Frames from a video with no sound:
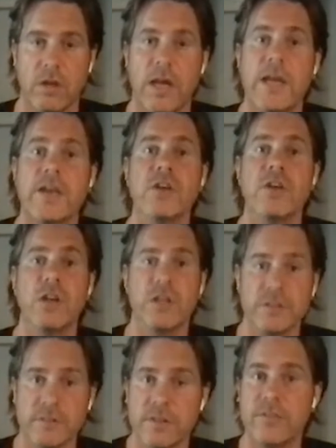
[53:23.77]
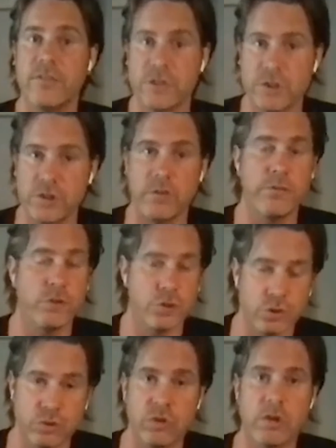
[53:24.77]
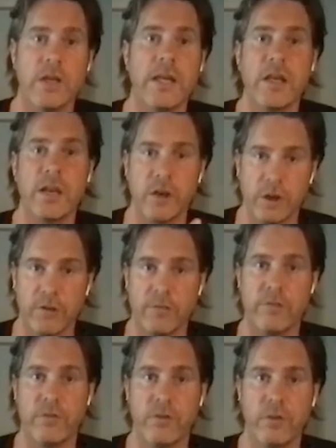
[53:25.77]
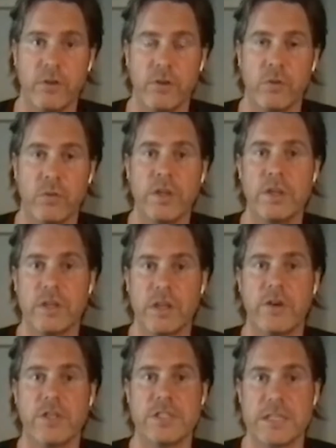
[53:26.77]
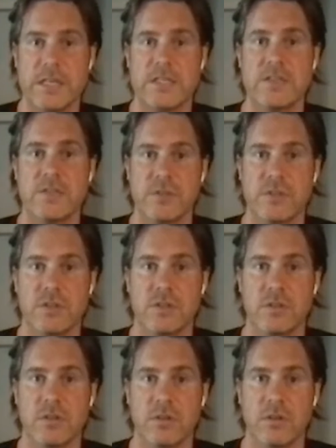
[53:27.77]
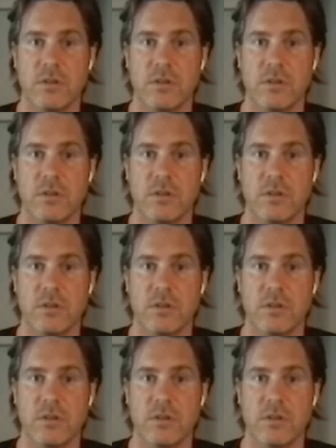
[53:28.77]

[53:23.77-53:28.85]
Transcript: I acknowledge their vision for sure, and I love when a director has a vision,